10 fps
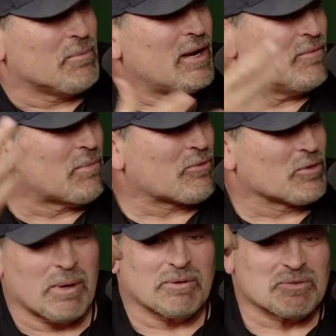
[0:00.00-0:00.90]
my
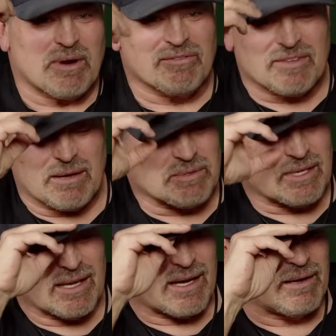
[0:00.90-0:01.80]
roommate was Ralph Tam. He's
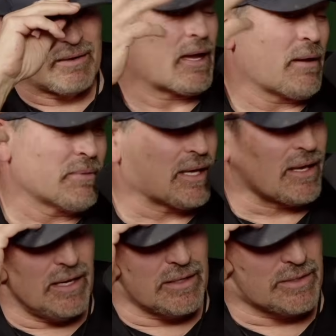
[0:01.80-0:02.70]
like, I'm getting
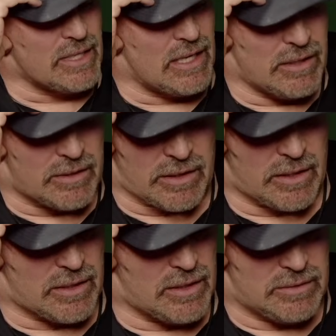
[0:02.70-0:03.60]
cut. He goes, yeah, you're gonna get cut.